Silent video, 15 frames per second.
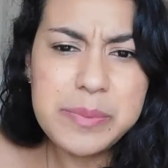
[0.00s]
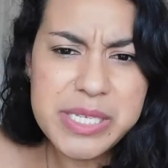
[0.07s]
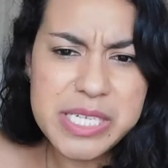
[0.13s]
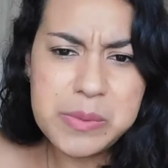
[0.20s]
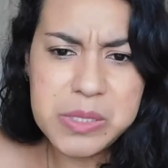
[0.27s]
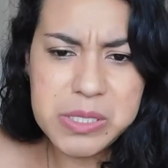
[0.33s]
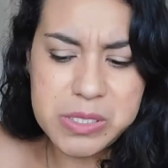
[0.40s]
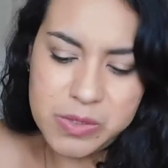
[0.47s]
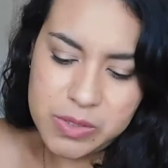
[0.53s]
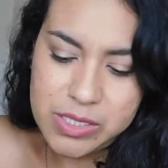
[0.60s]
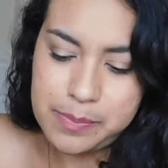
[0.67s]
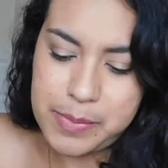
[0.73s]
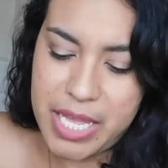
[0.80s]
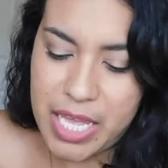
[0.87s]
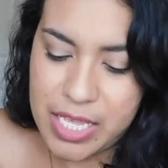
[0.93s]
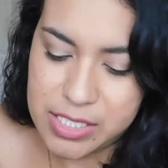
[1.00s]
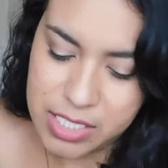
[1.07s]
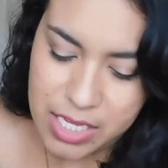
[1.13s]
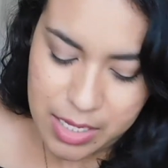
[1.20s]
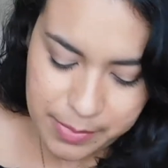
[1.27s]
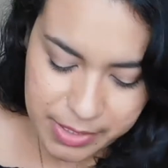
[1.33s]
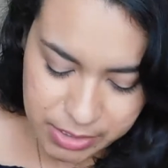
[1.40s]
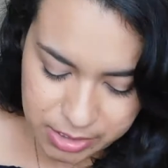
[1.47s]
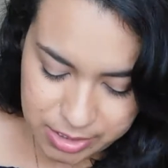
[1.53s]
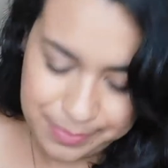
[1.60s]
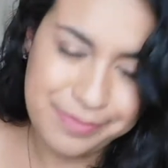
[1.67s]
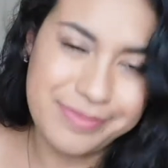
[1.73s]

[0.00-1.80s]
to be able to use the bath, damn it.